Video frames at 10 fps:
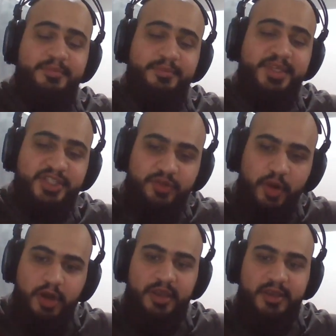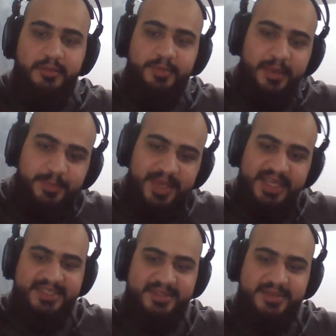Be strong. Be a
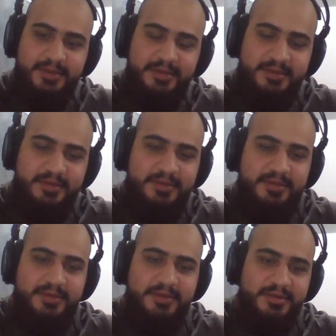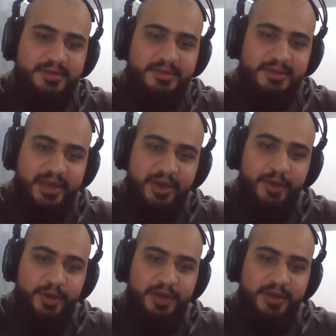beast. You
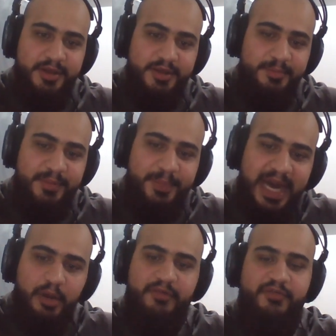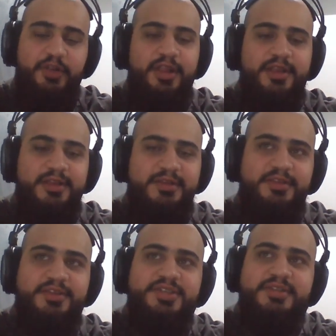know, be powerful.
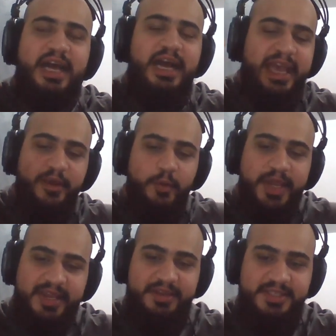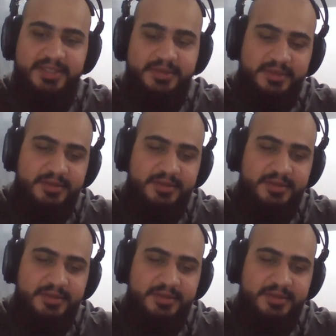I hate weakness.